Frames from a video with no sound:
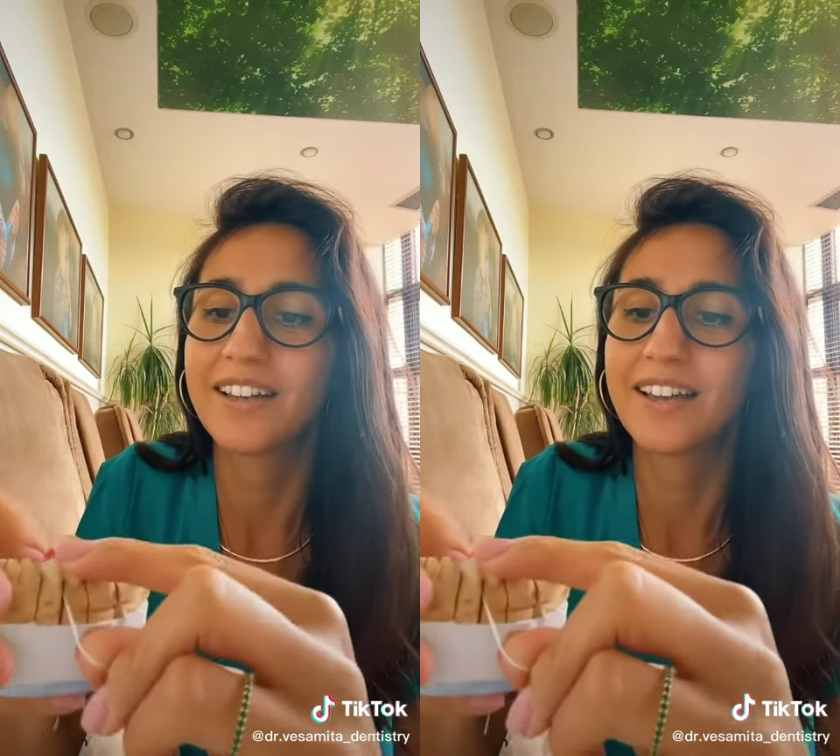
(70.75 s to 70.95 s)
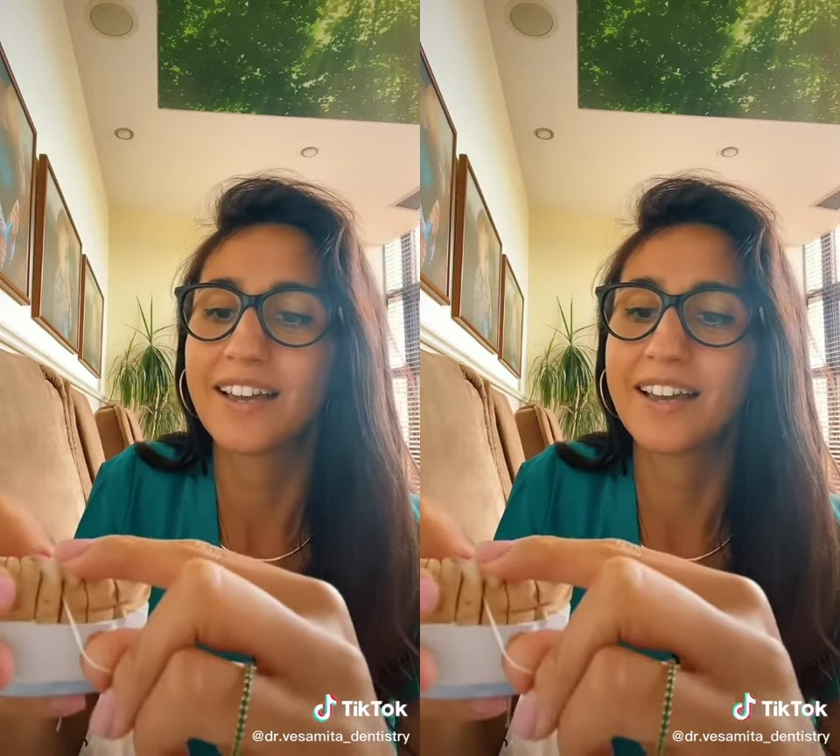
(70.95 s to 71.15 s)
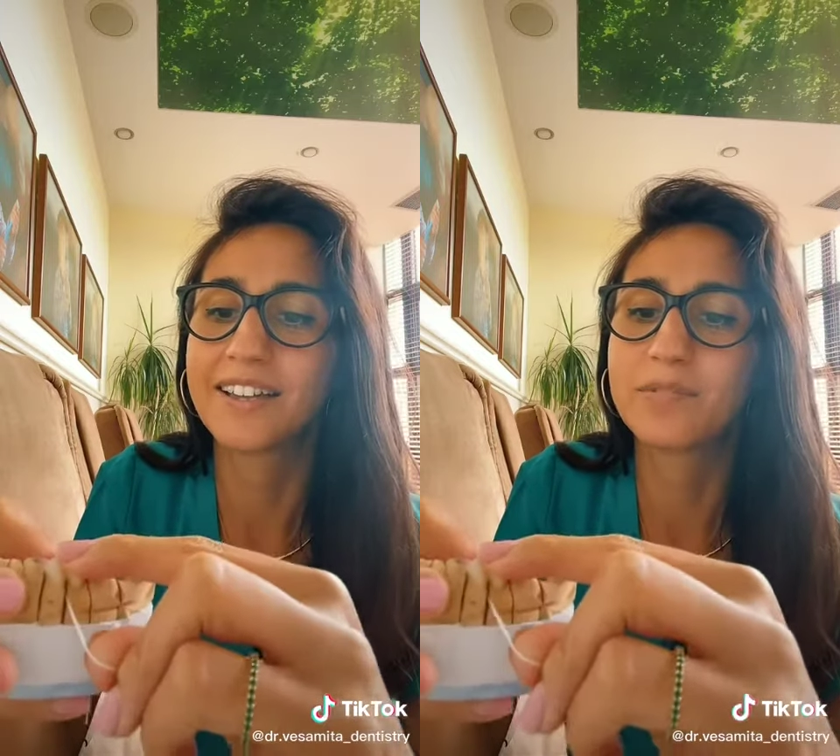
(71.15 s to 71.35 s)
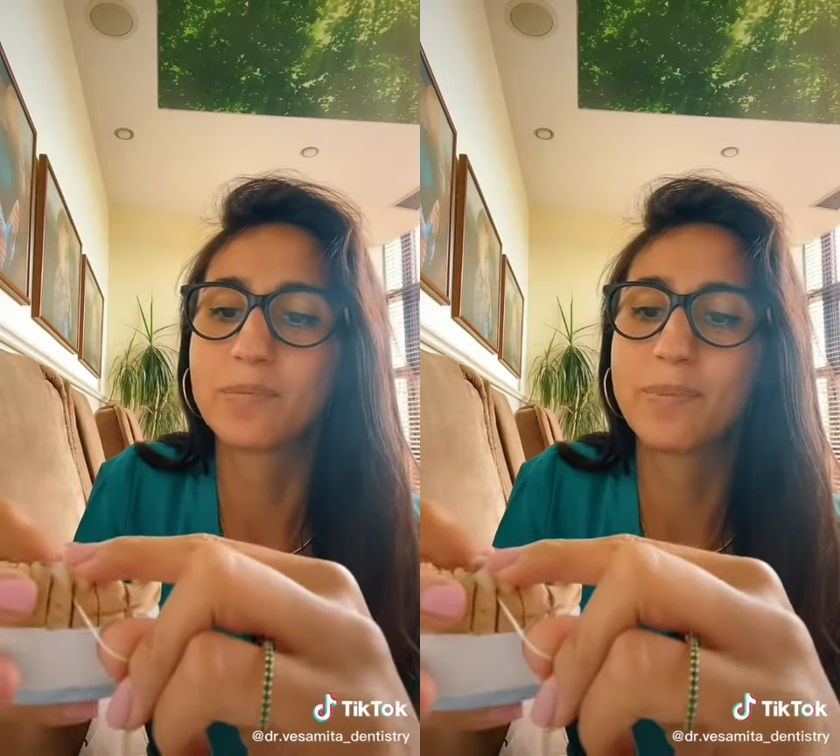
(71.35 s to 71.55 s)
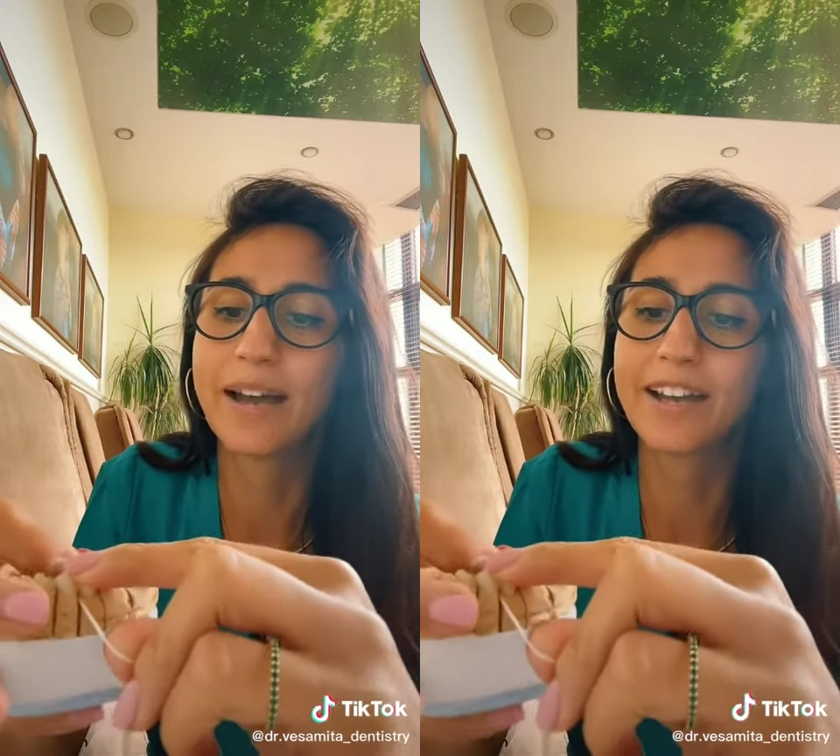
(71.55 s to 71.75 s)
and
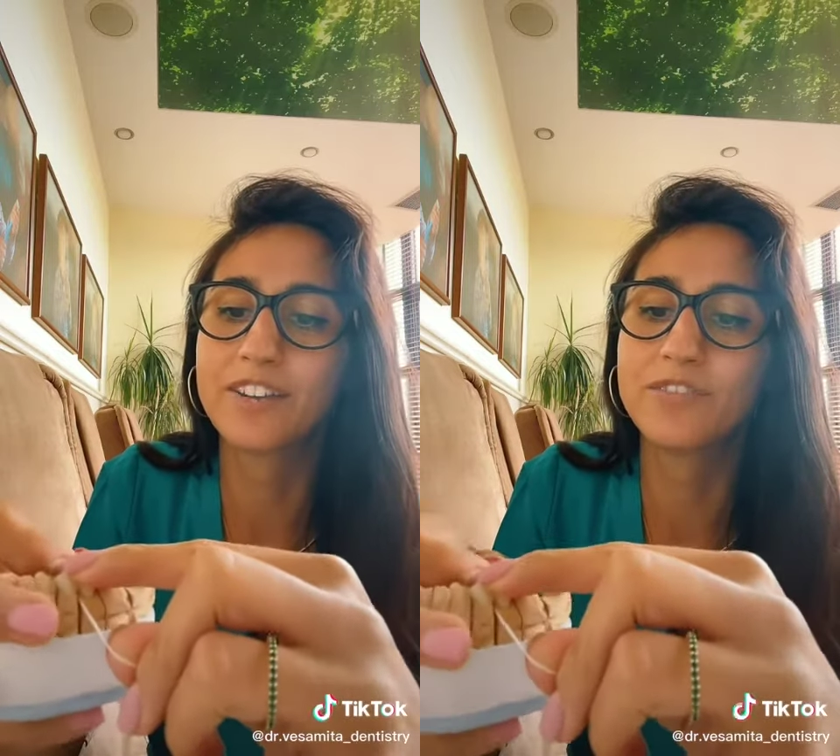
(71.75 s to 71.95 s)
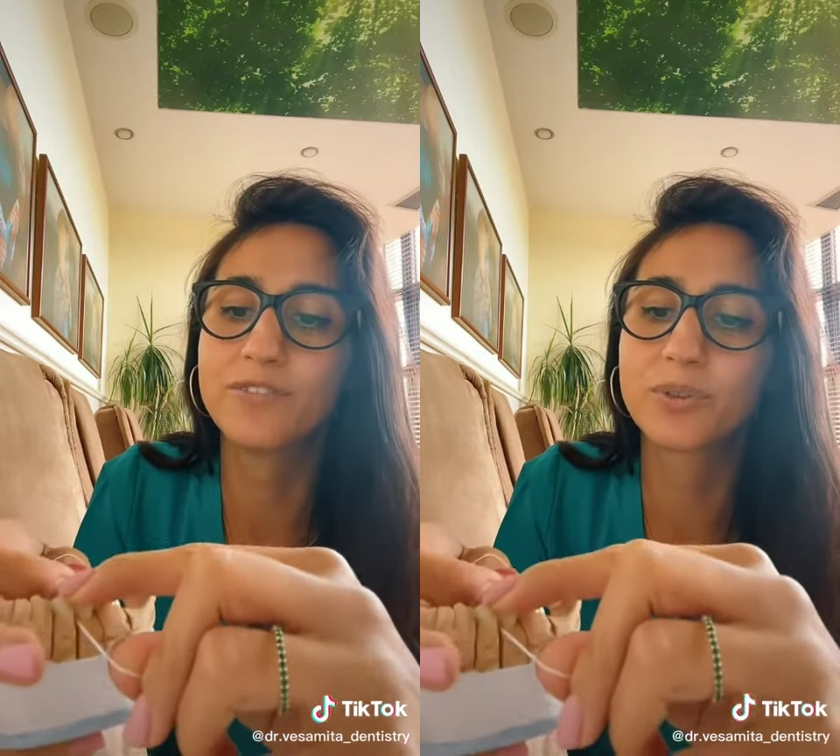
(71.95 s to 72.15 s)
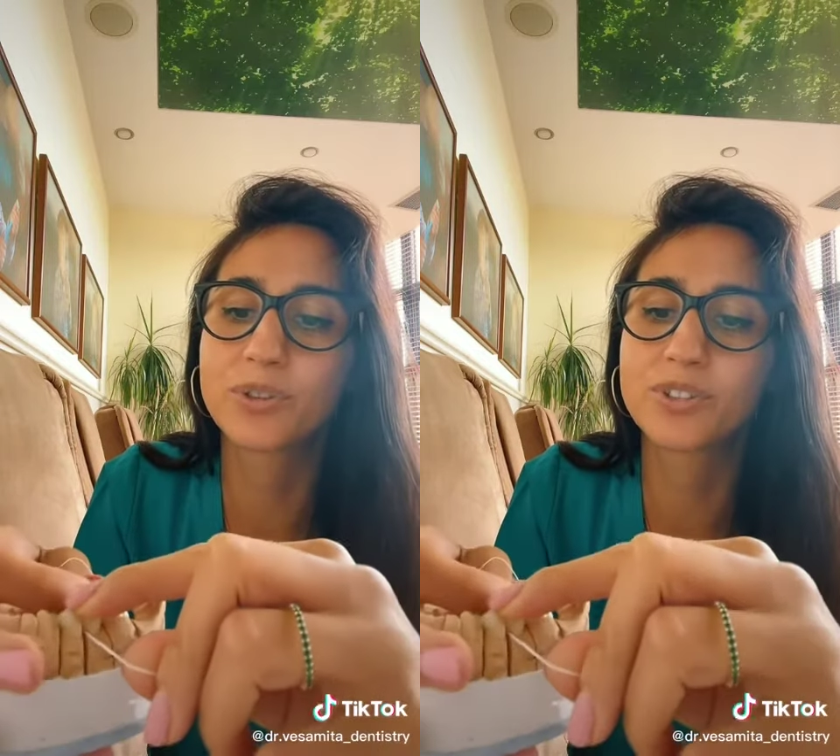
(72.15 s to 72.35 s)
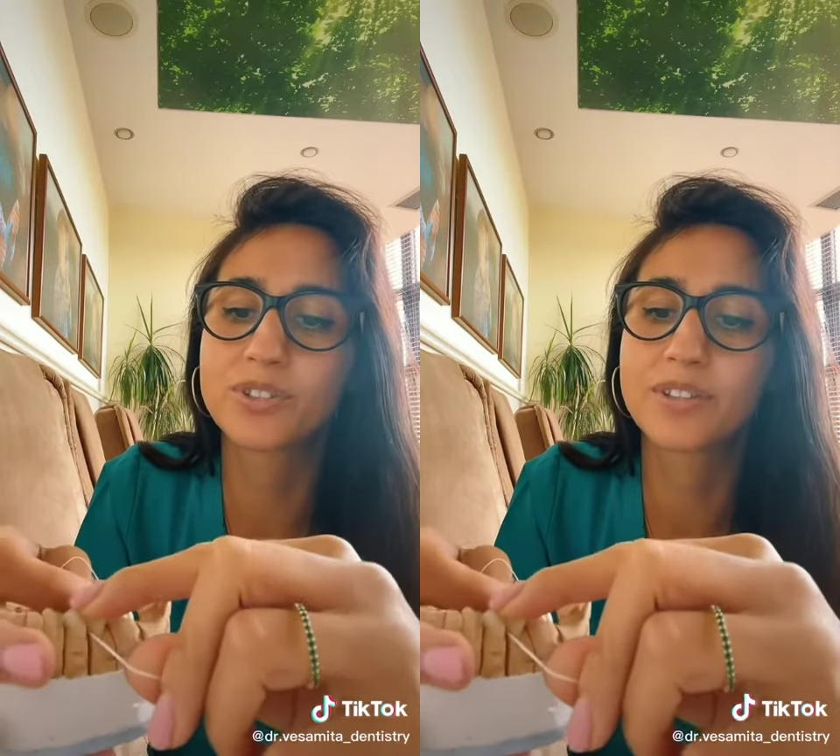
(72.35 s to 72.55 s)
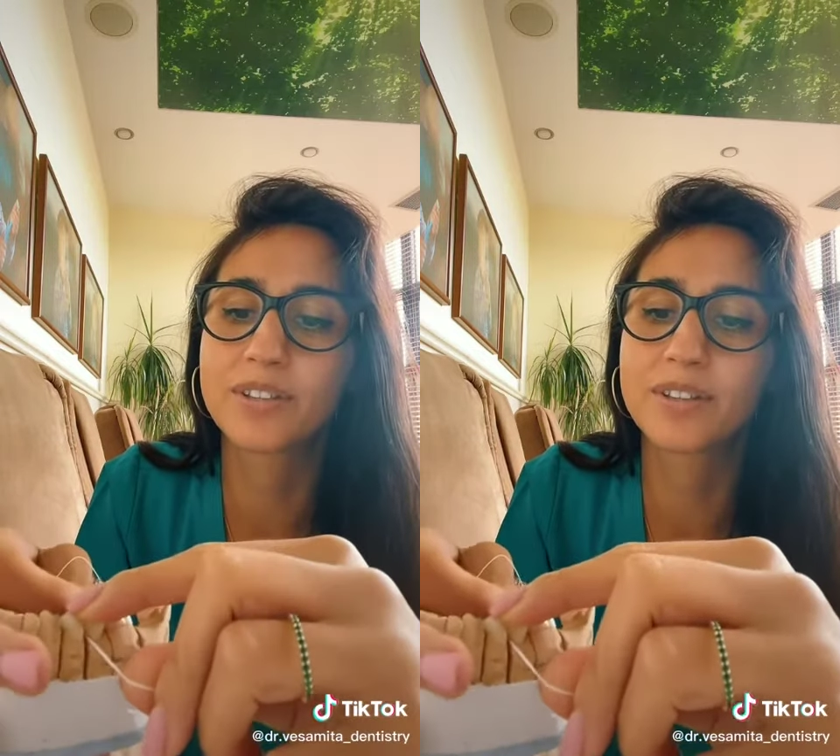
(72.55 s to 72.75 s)
back and forth to
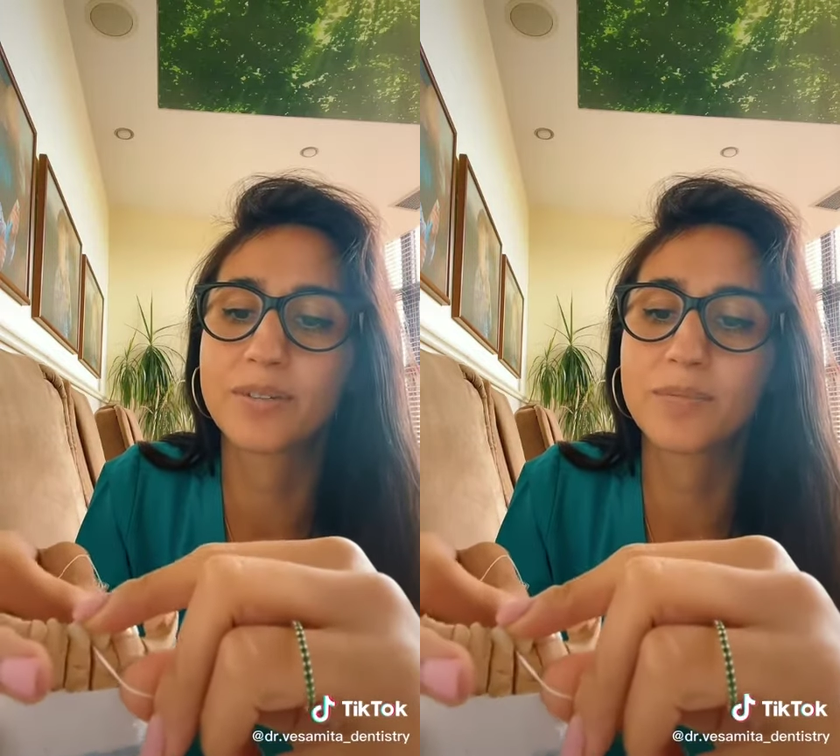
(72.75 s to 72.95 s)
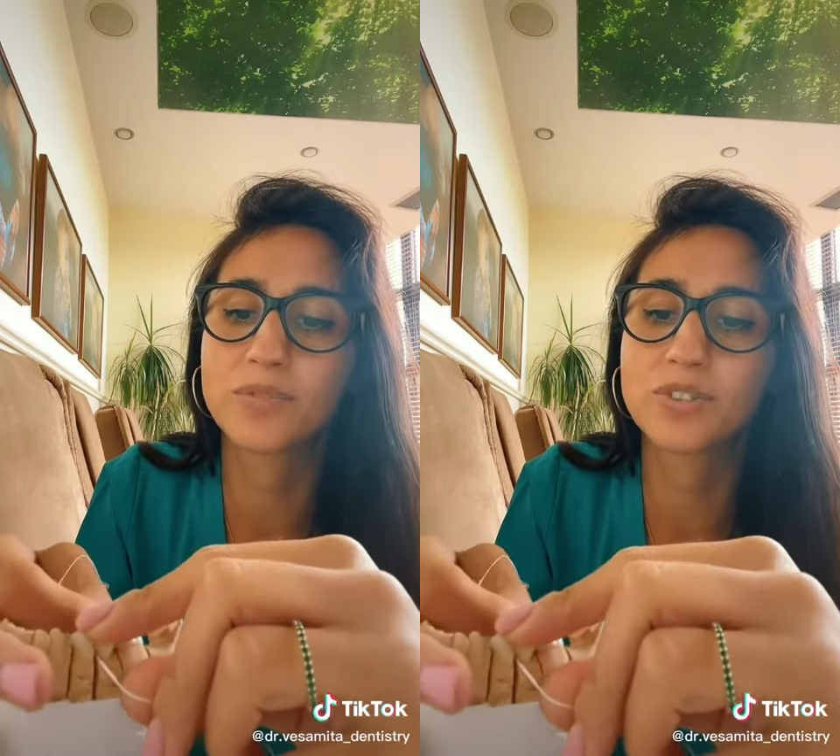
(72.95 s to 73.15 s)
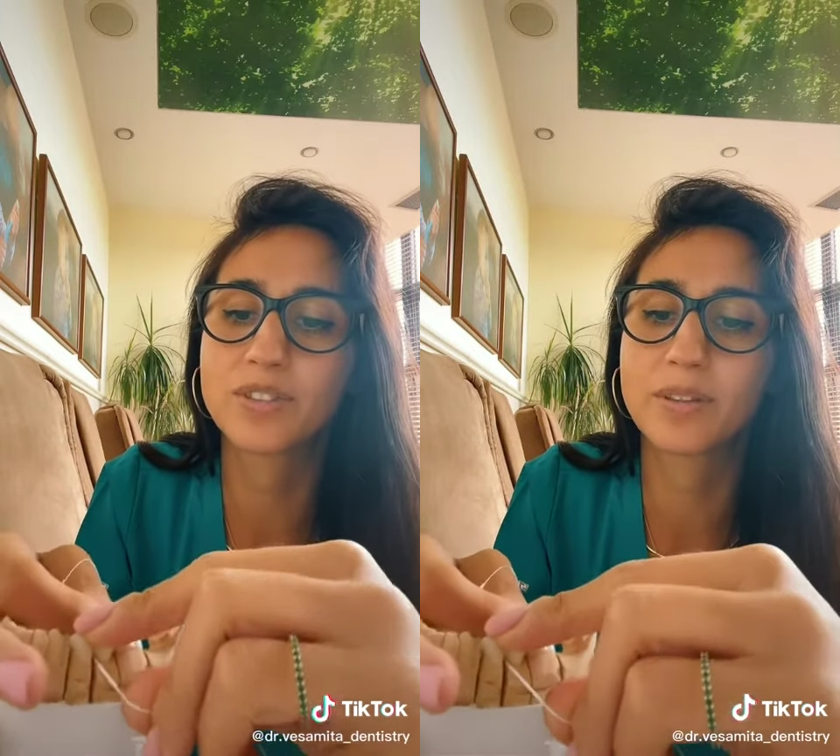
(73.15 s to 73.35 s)
the